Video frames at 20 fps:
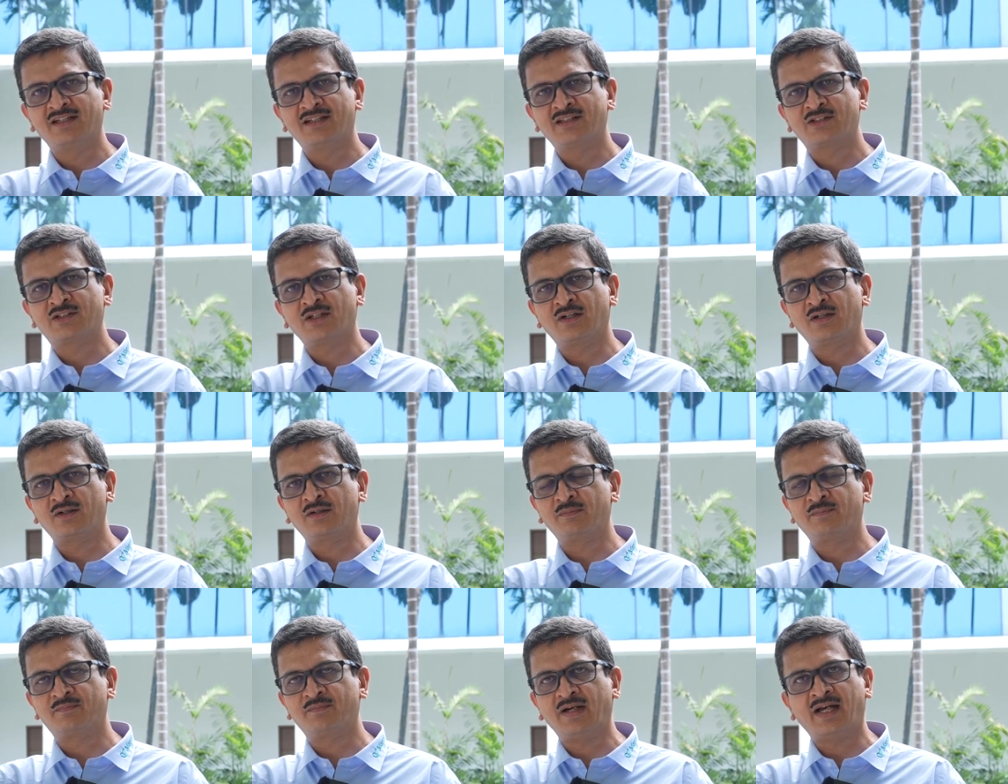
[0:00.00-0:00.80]

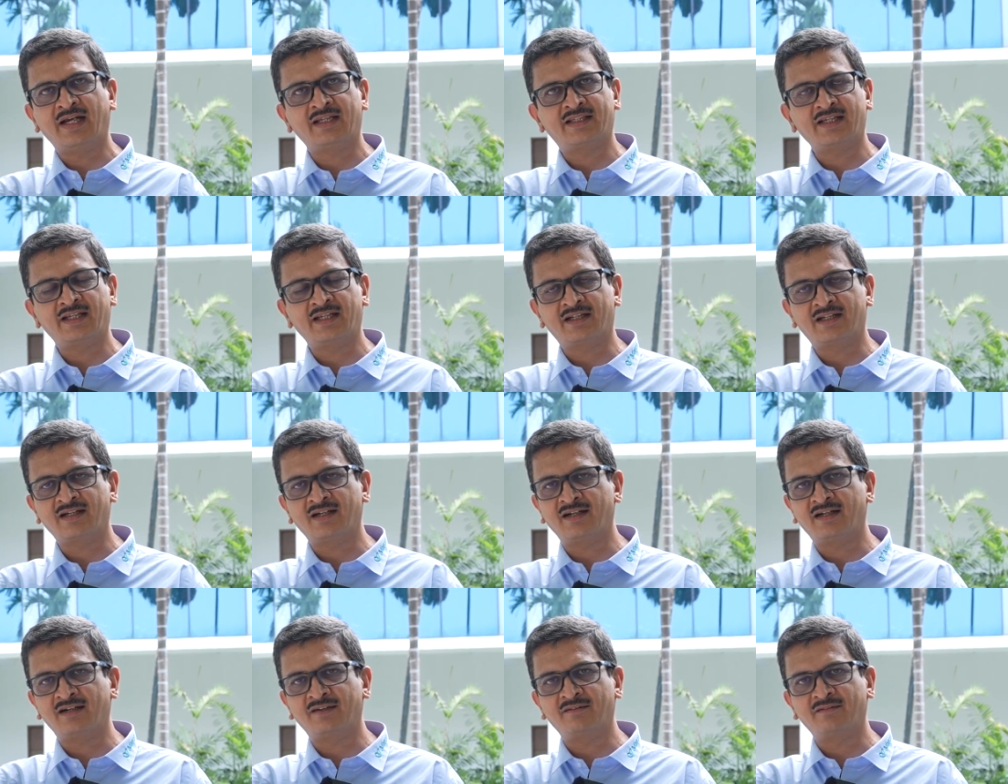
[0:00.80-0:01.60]
So I think
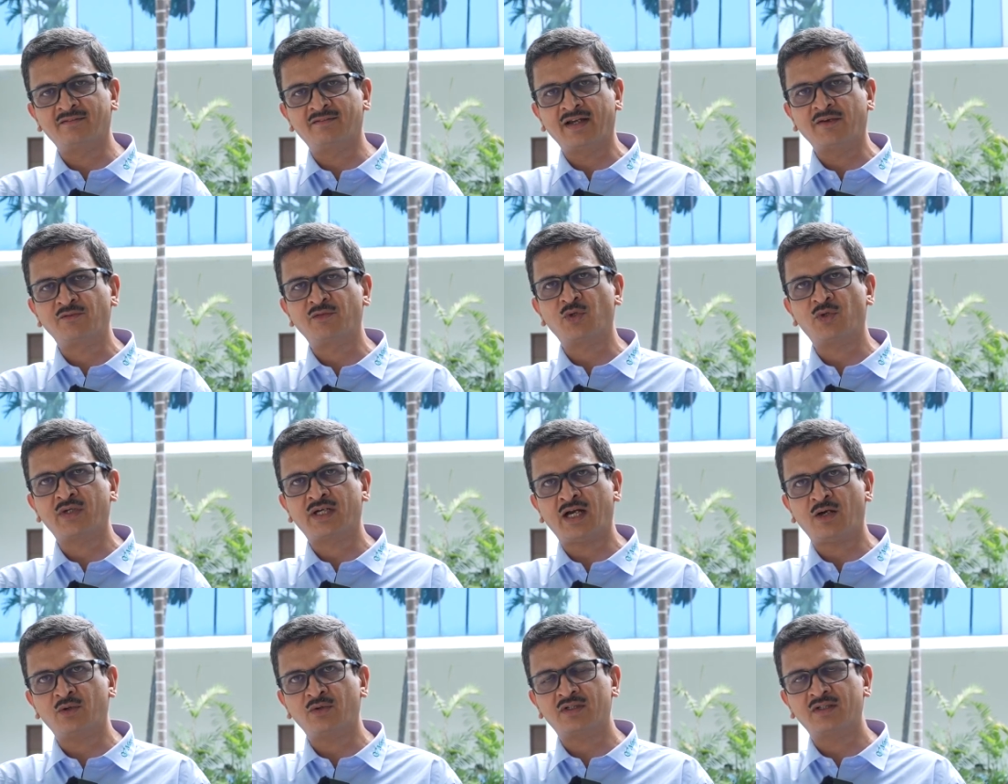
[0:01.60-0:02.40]
uh, we have no
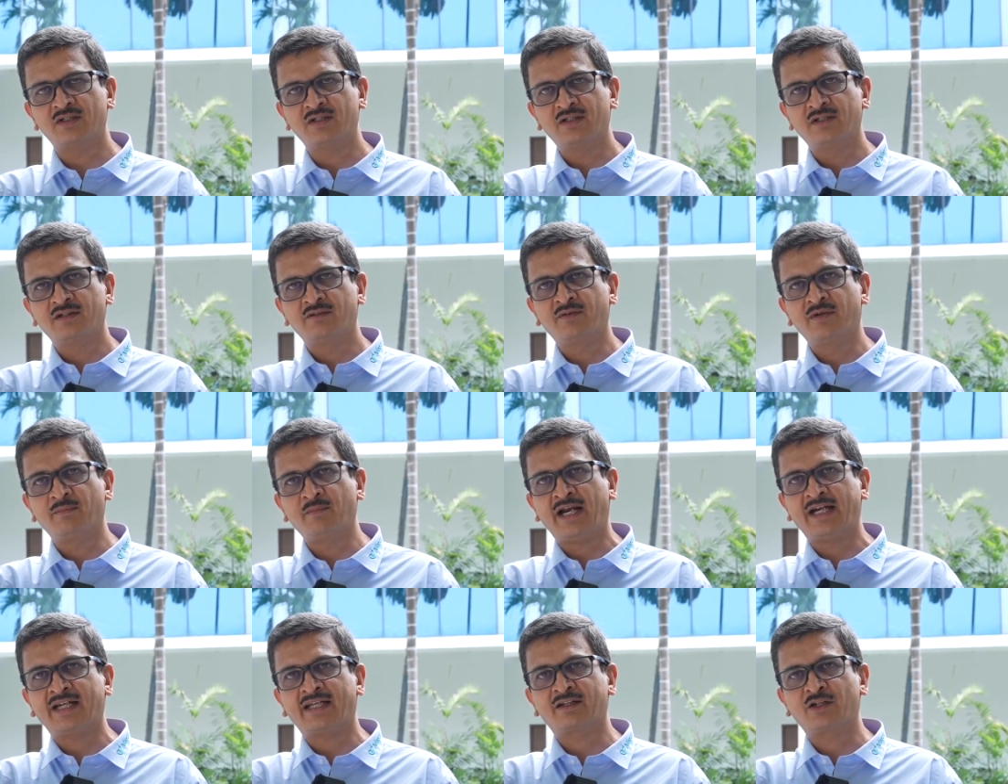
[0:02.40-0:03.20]
doubt we
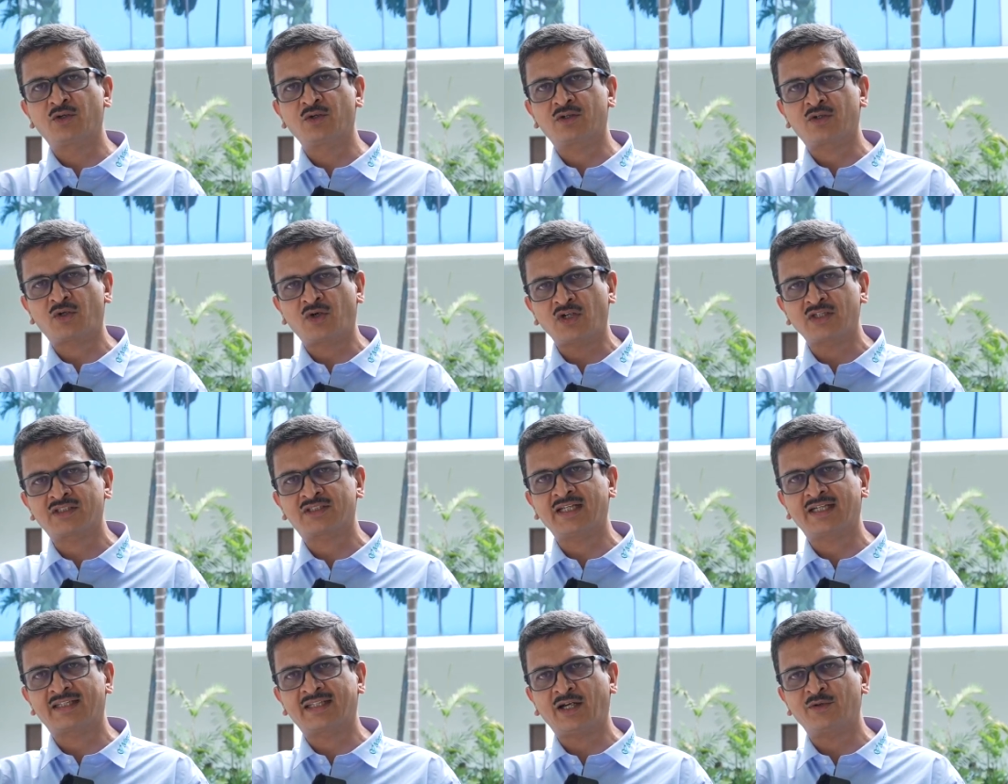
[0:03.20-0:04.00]
might cross
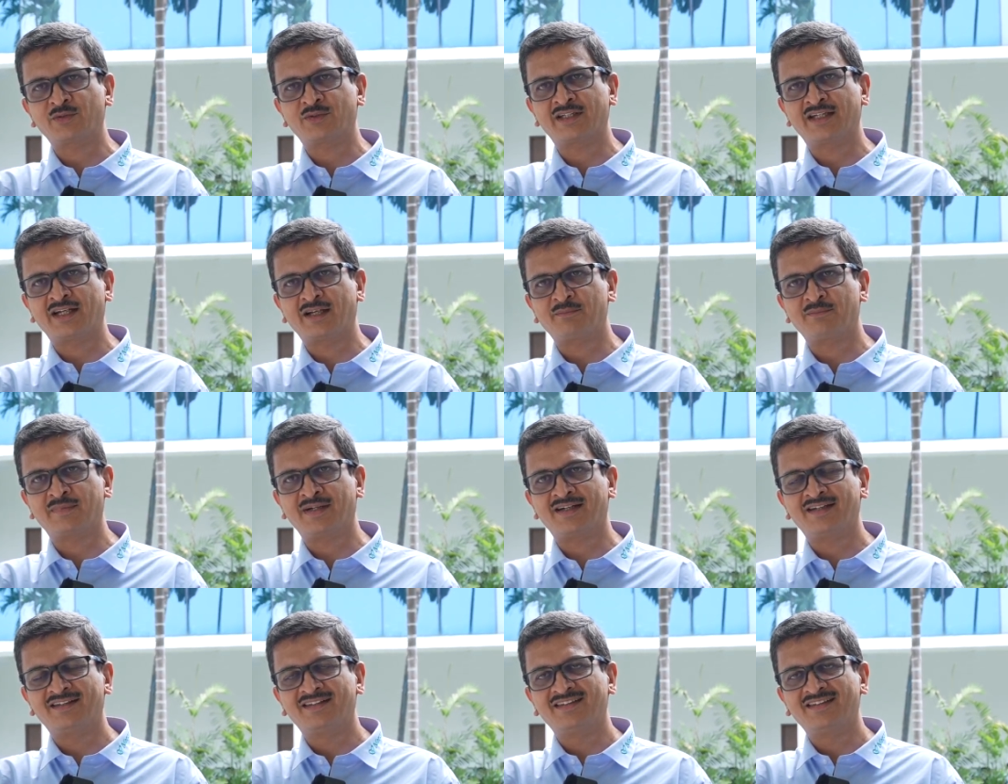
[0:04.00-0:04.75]
that thousand number,